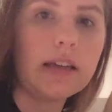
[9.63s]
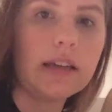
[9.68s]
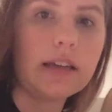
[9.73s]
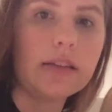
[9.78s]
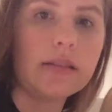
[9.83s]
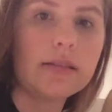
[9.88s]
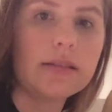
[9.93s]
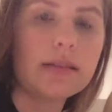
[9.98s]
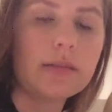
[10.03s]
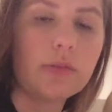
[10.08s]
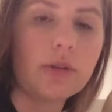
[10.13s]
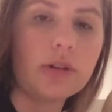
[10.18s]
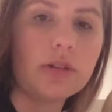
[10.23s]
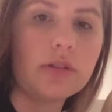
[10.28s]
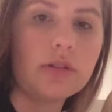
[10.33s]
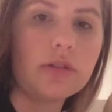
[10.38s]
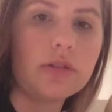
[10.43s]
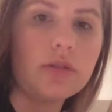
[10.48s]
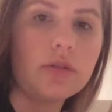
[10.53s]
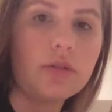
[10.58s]
is
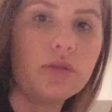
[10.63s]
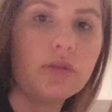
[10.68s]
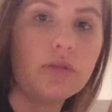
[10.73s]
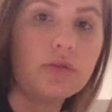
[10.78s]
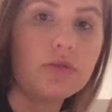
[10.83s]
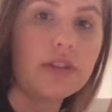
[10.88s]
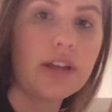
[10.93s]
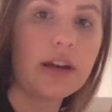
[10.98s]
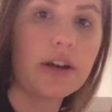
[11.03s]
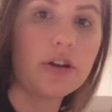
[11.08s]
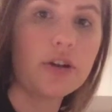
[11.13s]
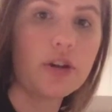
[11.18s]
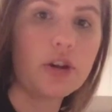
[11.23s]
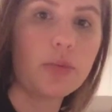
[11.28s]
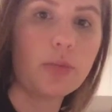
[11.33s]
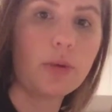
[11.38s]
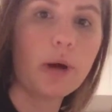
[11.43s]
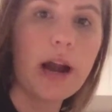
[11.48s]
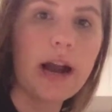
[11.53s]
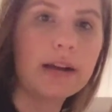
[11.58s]
someone whose hair you
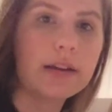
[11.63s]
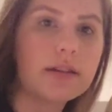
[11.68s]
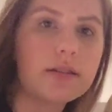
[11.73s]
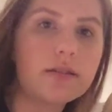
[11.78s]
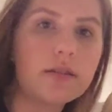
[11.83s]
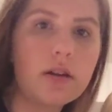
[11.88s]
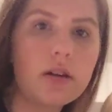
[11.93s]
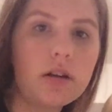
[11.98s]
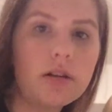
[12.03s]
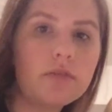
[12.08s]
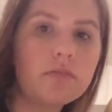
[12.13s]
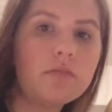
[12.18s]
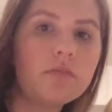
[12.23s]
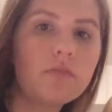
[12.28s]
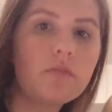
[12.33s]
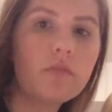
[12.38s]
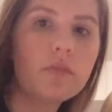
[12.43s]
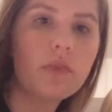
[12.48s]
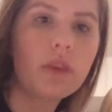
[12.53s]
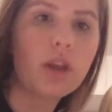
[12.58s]
can practice on,
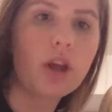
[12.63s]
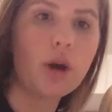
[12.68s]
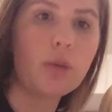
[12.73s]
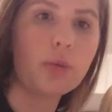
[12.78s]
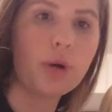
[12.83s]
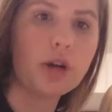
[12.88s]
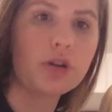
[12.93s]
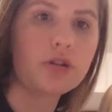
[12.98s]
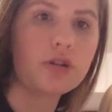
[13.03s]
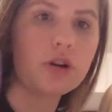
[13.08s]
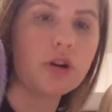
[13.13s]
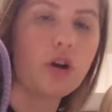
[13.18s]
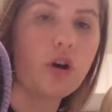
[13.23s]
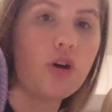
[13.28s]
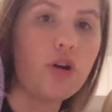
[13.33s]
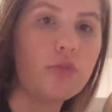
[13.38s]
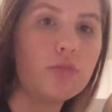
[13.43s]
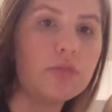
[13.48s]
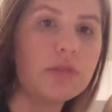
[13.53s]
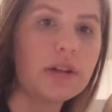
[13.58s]
a brush or a
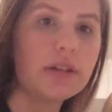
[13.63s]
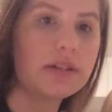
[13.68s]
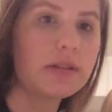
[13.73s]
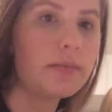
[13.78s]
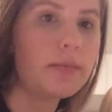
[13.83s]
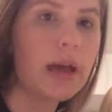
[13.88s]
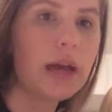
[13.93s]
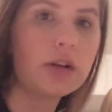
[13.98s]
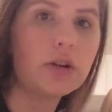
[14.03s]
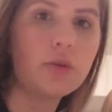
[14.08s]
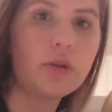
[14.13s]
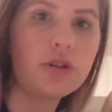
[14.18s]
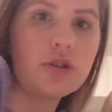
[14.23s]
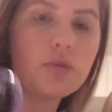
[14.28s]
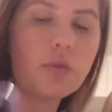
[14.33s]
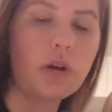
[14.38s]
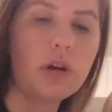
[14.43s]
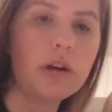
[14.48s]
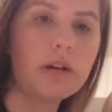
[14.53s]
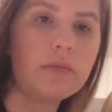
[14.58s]
comb, doesn't matter which
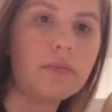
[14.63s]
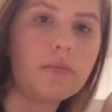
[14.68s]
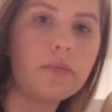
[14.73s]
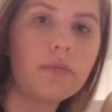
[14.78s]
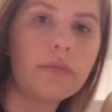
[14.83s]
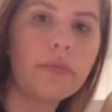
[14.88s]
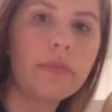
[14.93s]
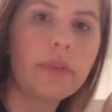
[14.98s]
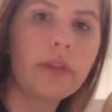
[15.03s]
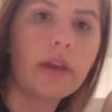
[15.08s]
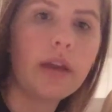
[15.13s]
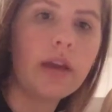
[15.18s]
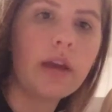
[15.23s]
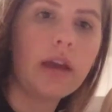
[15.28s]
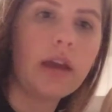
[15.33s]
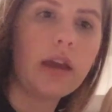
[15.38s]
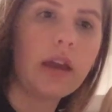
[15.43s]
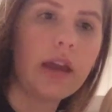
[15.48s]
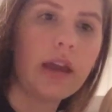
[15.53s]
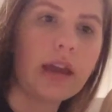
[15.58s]
one,
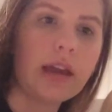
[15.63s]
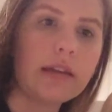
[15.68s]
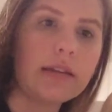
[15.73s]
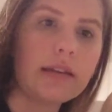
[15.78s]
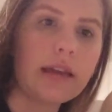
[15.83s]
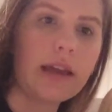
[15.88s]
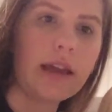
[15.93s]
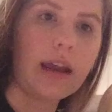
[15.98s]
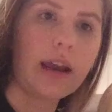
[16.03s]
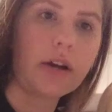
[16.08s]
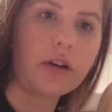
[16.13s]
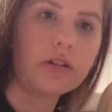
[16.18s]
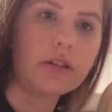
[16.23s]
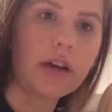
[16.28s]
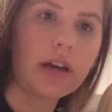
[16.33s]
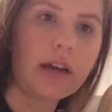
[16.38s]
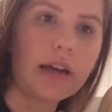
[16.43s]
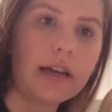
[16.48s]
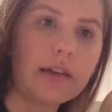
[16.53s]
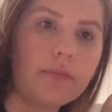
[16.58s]
and a hair
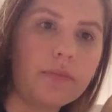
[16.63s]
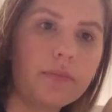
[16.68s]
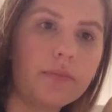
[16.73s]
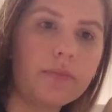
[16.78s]
tie.